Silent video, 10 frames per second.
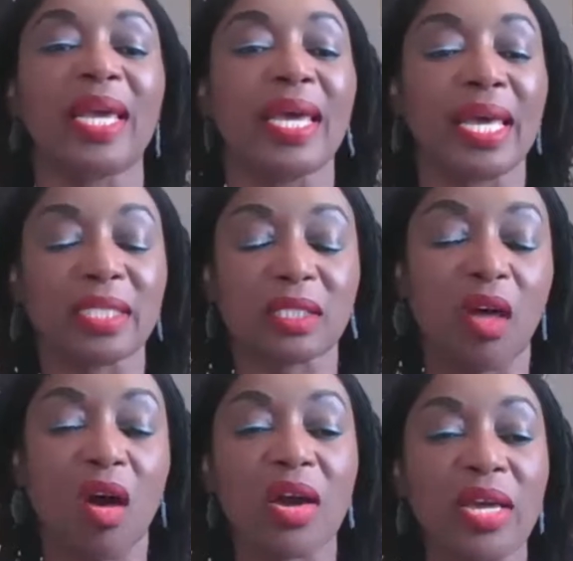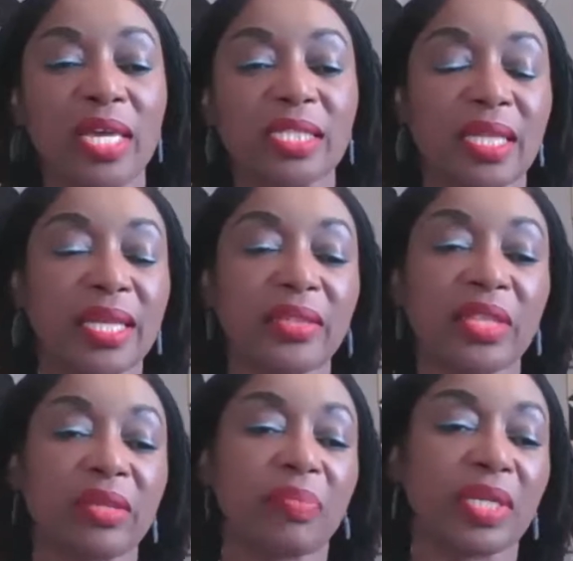It's long, it's lengthy,
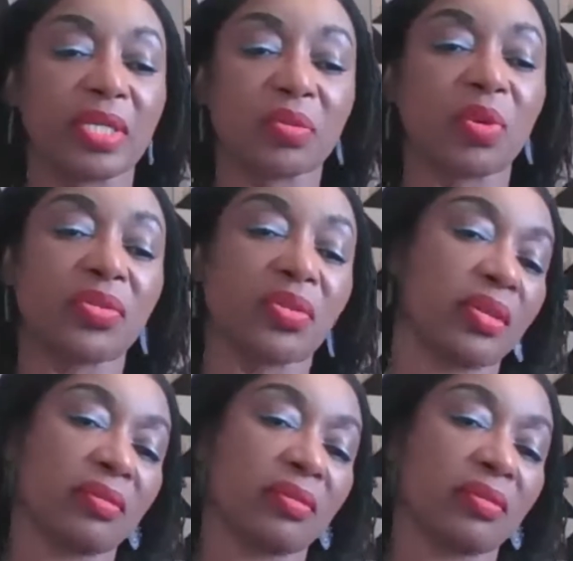but it's worth it.